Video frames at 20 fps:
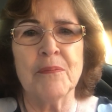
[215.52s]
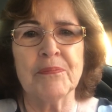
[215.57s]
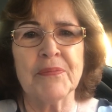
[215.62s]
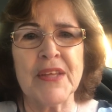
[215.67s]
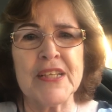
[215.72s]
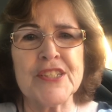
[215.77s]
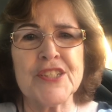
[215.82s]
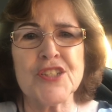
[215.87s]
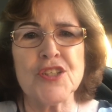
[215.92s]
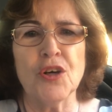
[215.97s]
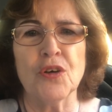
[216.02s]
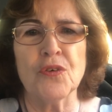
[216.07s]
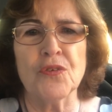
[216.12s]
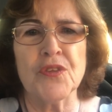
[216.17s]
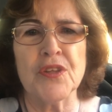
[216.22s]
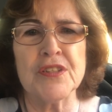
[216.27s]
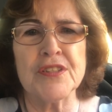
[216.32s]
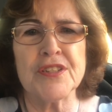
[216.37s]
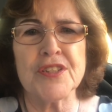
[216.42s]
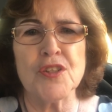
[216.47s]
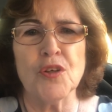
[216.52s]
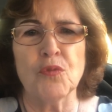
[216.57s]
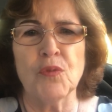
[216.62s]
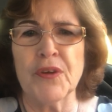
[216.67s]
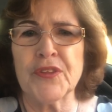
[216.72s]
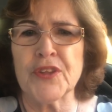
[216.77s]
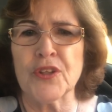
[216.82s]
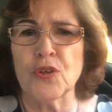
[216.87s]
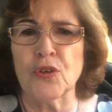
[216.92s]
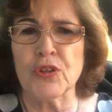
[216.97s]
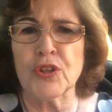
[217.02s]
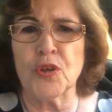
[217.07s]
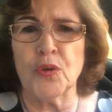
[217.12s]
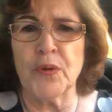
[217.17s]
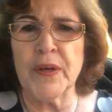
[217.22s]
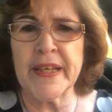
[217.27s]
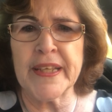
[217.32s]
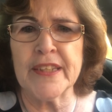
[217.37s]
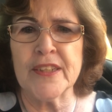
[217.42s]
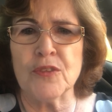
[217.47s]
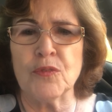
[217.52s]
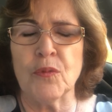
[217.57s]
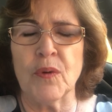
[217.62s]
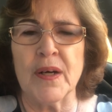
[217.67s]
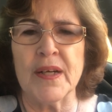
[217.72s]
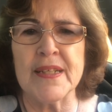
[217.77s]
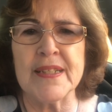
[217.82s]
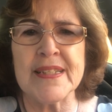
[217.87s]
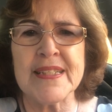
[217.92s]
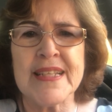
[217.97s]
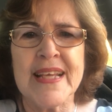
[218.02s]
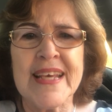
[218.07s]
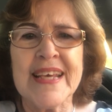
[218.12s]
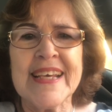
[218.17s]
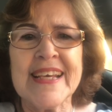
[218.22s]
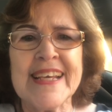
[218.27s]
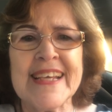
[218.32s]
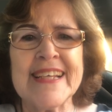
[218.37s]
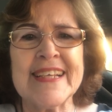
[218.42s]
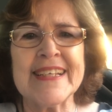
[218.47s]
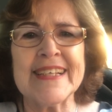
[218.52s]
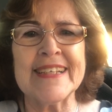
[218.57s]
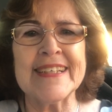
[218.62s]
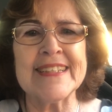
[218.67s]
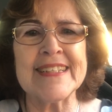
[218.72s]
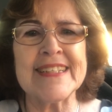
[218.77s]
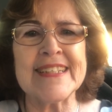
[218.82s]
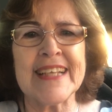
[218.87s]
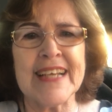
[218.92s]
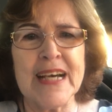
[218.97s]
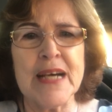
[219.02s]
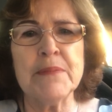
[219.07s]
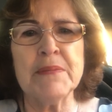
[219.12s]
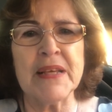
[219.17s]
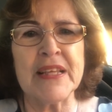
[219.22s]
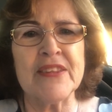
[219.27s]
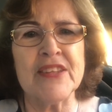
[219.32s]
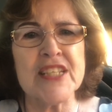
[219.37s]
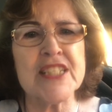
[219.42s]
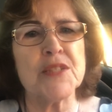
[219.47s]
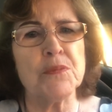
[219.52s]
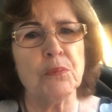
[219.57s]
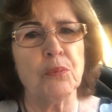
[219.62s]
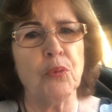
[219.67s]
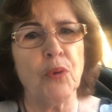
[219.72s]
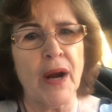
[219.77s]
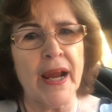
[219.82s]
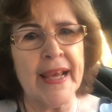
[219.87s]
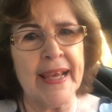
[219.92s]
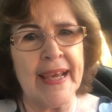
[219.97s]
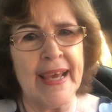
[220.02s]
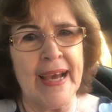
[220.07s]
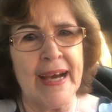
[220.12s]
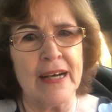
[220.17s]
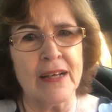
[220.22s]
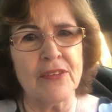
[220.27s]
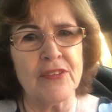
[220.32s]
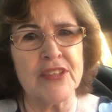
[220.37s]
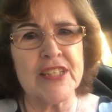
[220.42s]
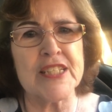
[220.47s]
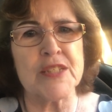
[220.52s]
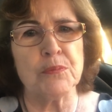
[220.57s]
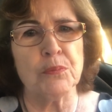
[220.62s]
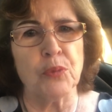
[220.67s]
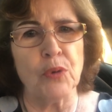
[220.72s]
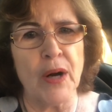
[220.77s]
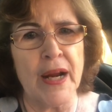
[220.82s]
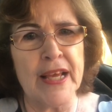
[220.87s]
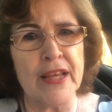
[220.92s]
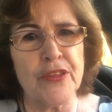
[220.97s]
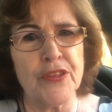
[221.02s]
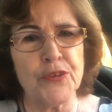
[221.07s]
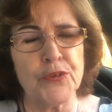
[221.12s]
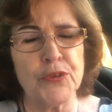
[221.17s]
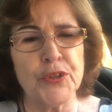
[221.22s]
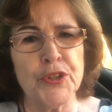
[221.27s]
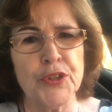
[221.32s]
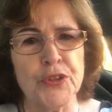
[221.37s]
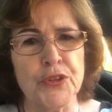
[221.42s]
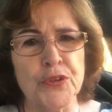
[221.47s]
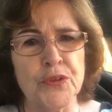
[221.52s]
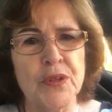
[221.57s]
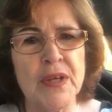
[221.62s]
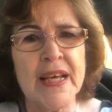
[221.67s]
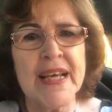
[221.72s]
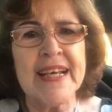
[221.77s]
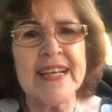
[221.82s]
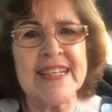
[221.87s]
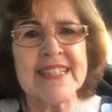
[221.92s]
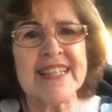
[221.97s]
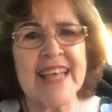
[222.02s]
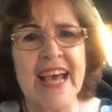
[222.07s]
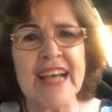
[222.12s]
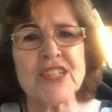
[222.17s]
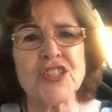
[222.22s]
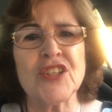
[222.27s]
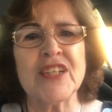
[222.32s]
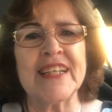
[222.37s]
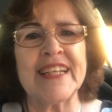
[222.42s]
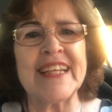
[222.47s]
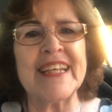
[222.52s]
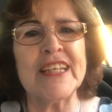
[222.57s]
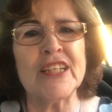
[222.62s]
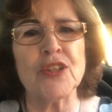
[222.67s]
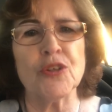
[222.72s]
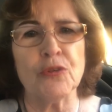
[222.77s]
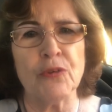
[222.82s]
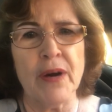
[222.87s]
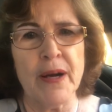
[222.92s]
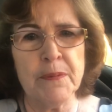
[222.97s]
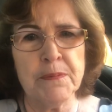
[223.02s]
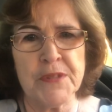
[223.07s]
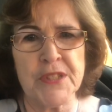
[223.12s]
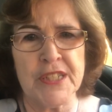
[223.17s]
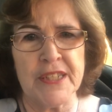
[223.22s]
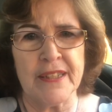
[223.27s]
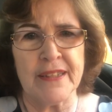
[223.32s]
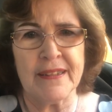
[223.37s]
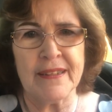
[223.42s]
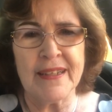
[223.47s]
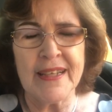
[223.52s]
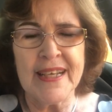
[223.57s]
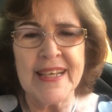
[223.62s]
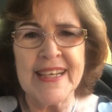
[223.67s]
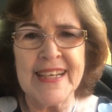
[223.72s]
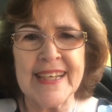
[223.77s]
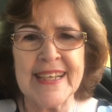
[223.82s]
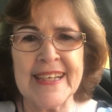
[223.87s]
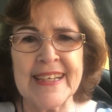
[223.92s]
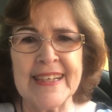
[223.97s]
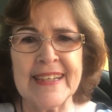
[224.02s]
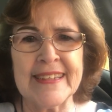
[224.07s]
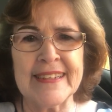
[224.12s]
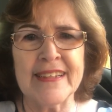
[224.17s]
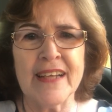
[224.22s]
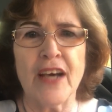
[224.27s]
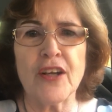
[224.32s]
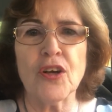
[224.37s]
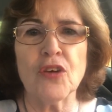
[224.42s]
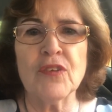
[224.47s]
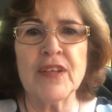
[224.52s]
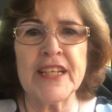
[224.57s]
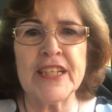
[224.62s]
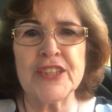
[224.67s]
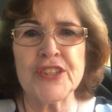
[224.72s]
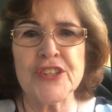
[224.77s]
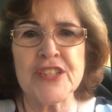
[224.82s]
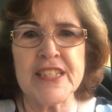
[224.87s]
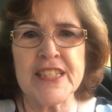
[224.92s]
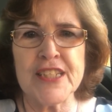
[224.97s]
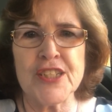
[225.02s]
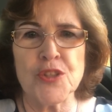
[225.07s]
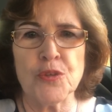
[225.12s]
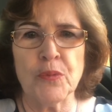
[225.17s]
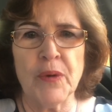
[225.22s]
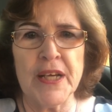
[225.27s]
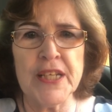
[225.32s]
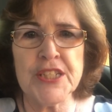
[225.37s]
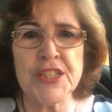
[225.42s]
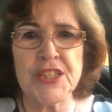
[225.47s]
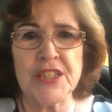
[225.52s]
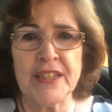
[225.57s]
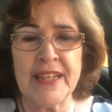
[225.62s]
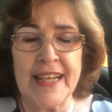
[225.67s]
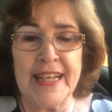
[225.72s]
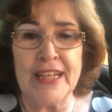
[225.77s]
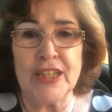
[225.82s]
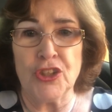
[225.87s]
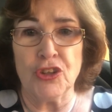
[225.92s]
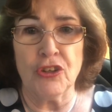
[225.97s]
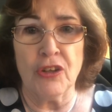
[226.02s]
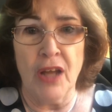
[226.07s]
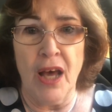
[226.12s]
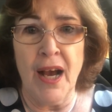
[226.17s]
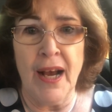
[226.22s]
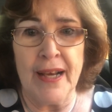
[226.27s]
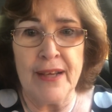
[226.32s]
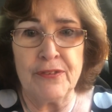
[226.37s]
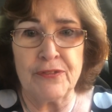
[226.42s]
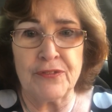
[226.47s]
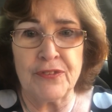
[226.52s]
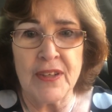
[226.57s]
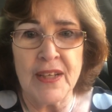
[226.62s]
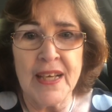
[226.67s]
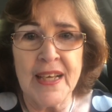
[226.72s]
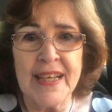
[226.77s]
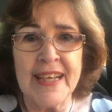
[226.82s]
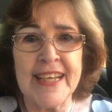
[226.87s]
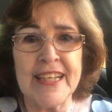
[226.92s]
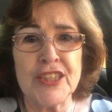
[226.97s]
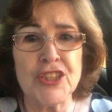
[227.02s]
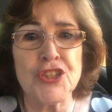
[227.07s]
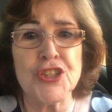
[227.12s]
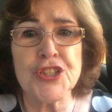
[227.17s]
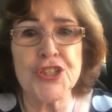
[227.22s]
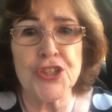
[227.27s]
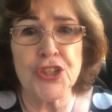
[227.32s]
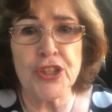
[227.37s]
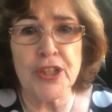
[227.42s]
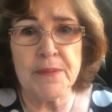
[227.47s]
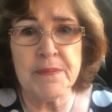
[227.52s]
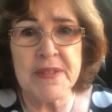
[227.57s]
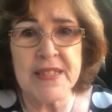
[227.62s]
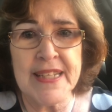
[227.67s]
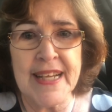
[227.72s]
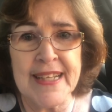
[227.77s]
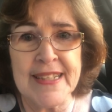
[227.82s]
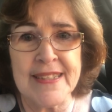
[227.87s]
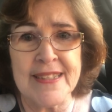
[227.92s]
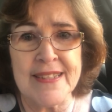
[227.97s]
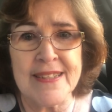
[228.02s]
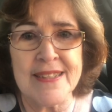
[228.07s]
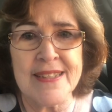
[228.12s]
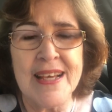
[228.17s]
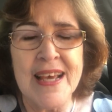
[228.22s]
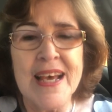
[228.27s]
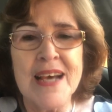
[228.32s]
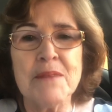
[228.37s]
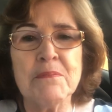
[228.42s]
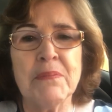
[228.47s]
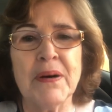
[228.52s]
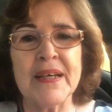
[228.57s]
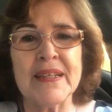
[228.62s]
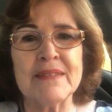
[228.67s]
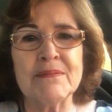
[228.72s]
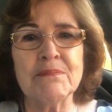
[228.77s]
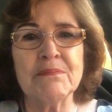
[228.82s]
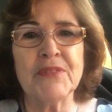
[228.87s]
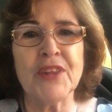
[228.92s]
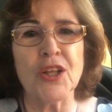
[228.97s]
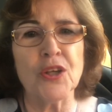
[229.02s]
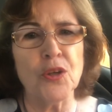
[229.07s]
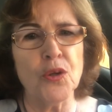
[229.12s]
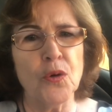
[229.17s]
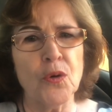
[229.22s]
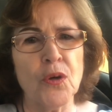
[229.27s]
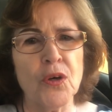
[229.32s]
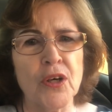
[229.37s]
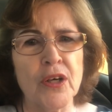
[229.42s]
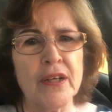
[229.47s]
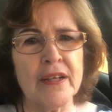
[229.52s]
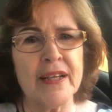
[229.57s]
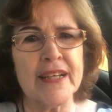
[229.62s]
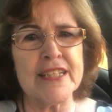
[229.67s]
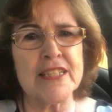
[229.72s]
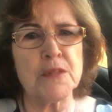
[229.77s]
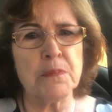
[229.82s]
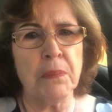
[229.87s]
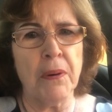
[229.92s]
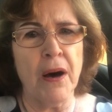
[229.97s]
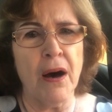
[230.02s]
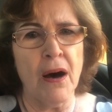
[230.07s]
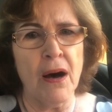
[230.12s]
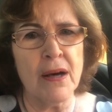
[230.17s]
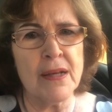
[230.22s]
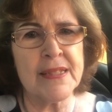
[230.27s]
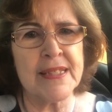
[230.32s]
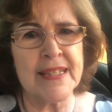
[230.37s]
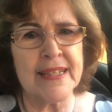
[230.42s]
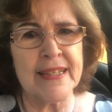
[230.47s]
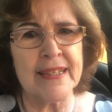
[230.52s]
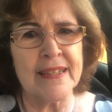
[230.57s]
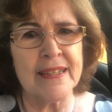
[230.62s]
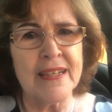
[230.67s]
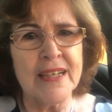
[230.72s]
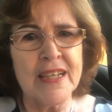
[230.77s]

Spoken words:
So what the Lord quickened was, he is coming. This breakout, this breakthrough, is actually an interruption in not only in your situation, in your life, in your circumstances, but the Lord is pausing